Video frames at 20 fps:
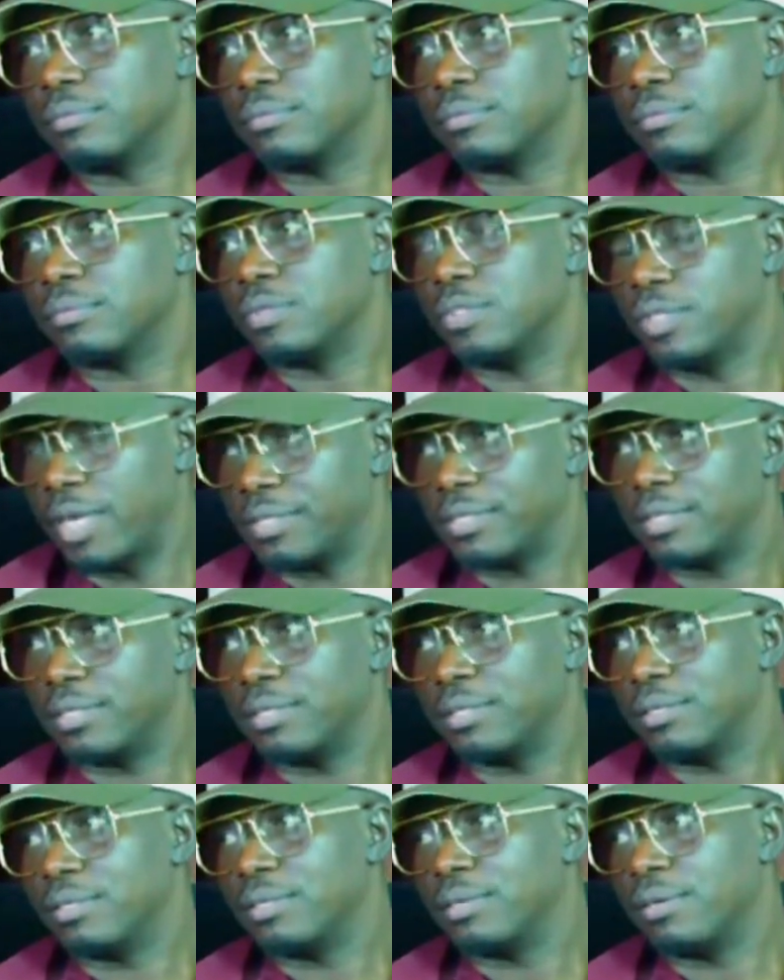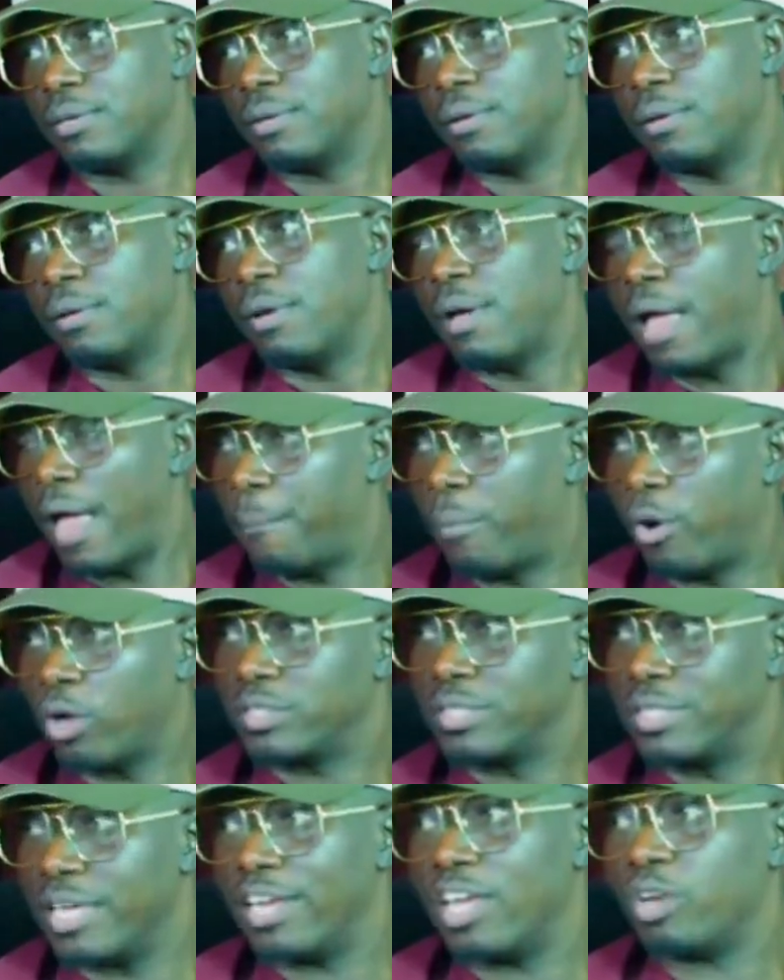Yes. But
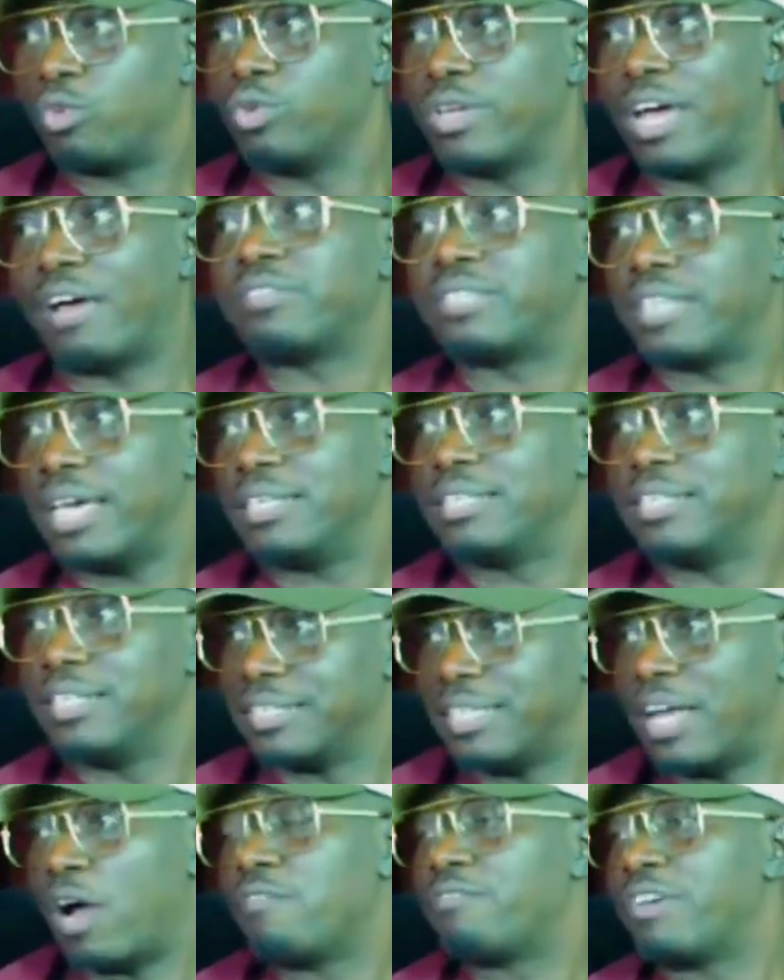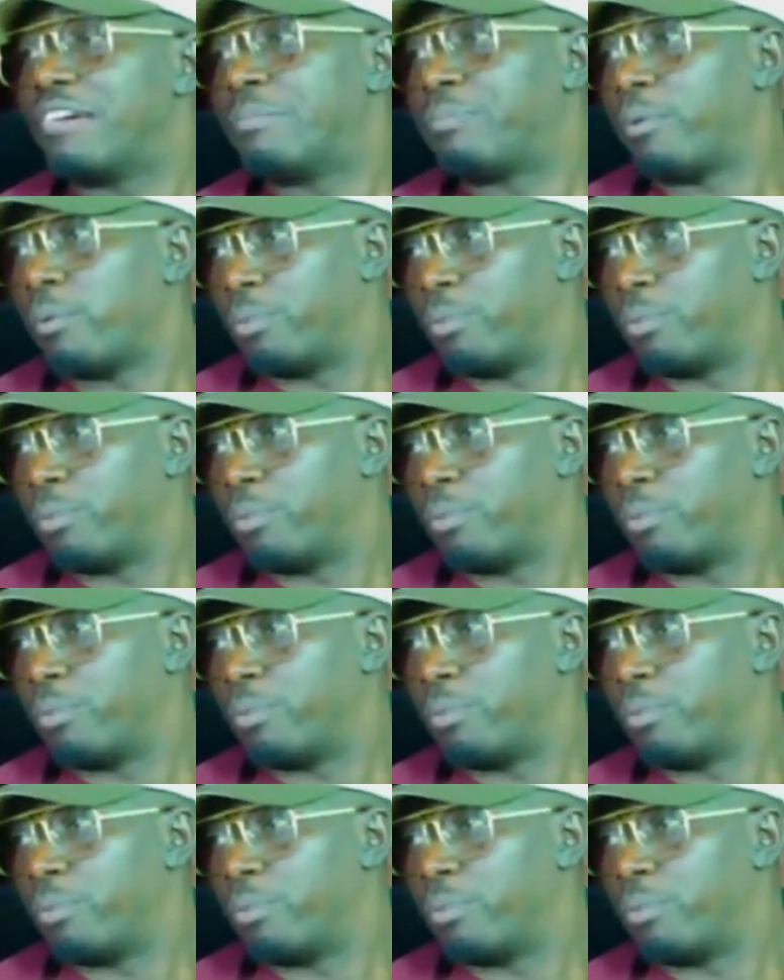Dele would have said he's now very popular.